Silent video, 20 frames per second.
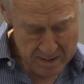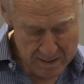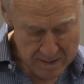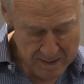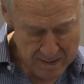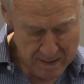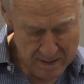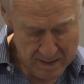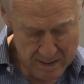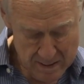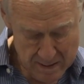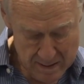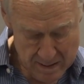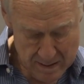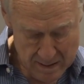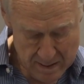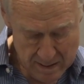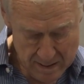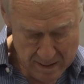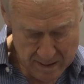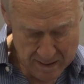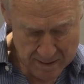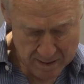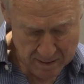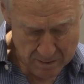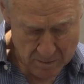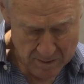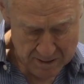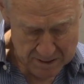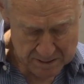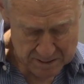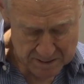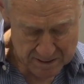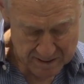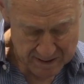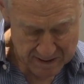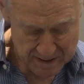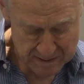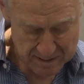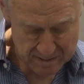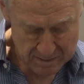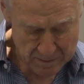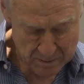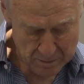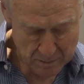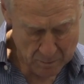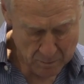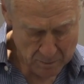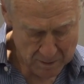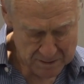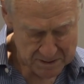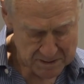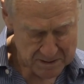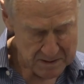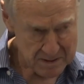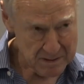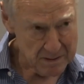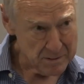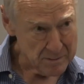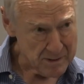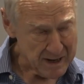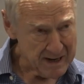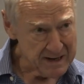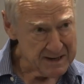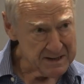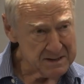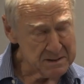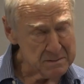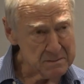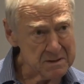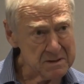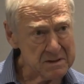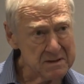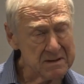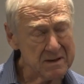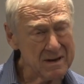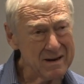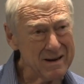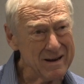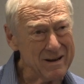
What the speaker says: The other question that was raised was,